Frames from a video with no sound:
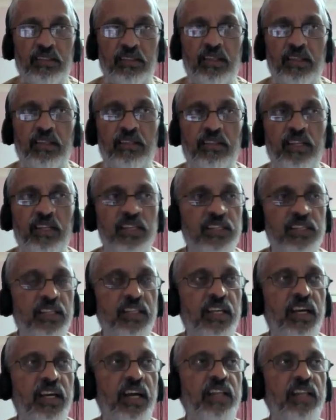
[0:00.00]
These are
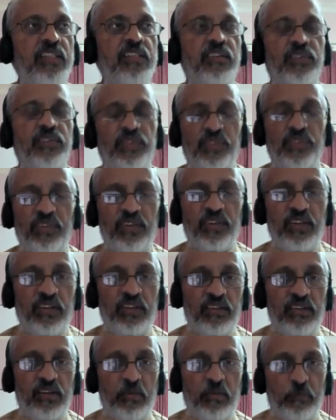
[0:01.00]
the kinds of
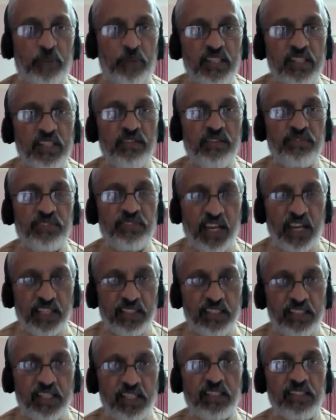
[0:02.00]
repressive
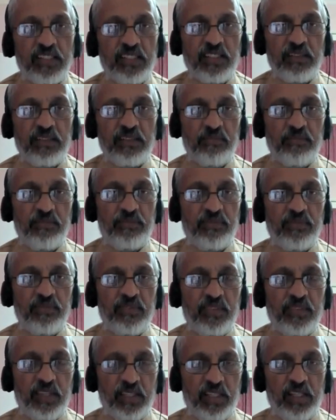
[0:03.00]
tactics
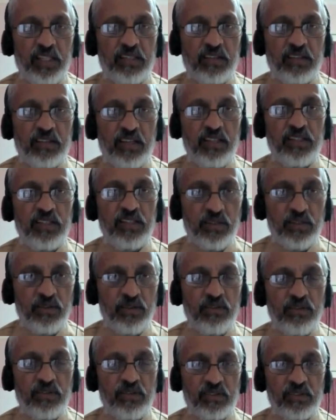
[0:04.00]
that they're trying to
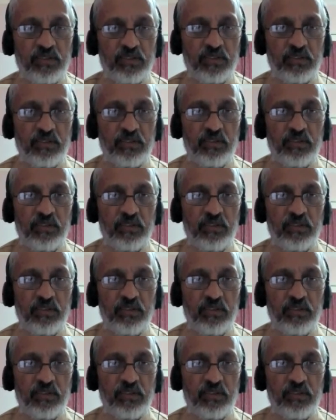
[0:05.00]
use